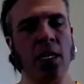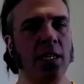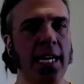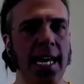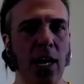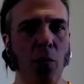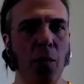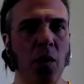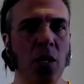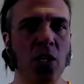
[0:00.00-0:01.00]
They help
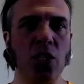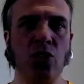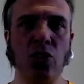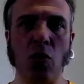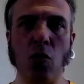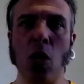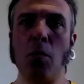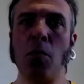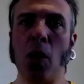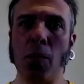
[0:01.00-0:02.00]
control
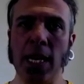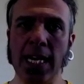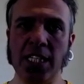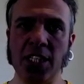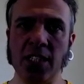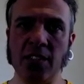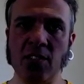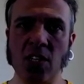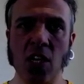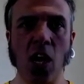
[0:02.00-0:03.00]
populations
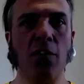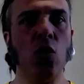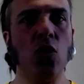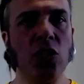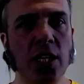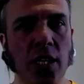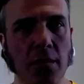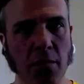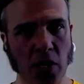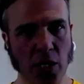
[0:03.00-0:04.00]
of other
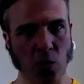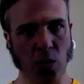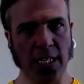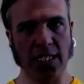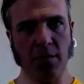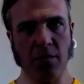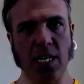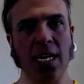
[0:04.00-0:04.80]
microorganisms,